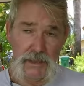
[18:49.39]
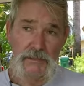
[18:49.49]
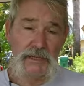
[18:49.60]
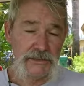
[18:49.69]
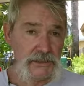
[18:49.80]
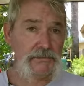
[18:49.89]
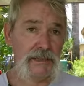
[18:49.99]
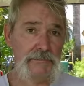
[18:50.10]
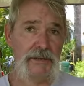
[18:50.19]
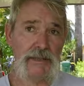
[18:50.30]
because it's
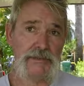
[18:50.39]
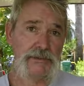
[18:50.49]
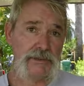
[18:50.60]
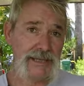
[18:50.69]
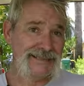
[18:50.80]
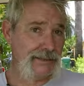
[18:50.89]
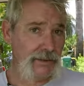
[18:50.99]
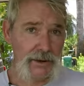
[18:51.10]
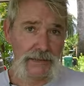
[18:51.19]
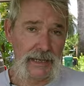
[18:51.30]
spray paint, so it takes a
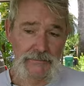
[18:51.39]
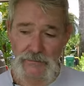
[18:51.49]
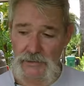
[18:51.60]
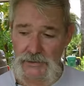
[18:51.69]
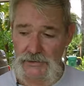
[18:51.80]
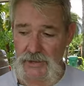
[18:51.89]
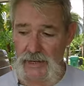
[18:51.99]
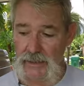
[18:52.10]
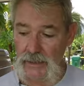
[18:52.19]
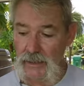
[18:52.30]
long time for it to
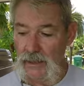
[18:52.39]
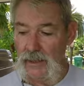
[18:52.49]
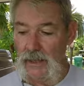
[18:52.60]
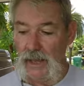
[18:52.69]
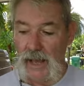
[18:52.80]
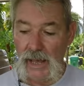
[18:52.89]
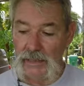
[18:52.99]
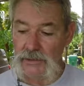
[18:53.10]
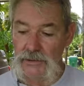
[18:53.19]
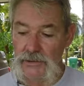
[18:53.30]
dry. I
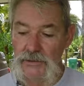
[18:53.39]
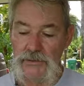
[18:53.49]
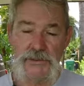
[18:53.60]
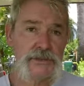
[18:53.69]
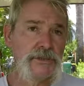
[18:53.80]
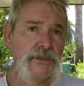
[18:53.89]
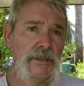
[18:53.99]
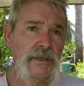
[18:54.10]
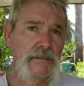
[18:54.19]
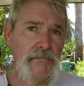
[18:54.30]
use
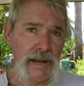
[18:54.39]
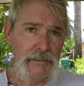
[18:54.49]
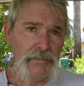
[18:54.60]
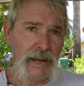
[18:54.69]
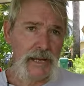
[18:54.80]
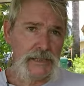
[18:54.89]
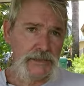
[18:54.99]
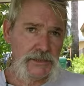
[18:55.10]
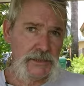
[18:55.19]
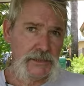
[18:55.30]
Mod
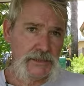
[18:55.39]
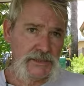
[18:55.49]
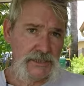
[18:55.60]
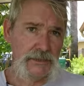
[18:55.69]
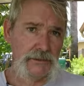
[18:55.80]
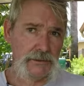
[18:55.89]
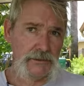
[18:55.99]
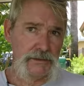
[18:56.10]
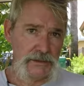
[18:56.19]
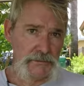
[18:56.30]
Podge sealer,
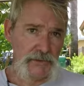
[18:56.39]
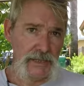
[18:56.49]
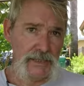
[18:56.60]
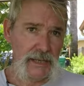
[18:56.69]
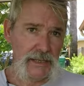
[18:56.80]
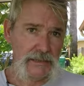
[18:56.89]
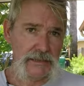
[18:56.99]
the spray can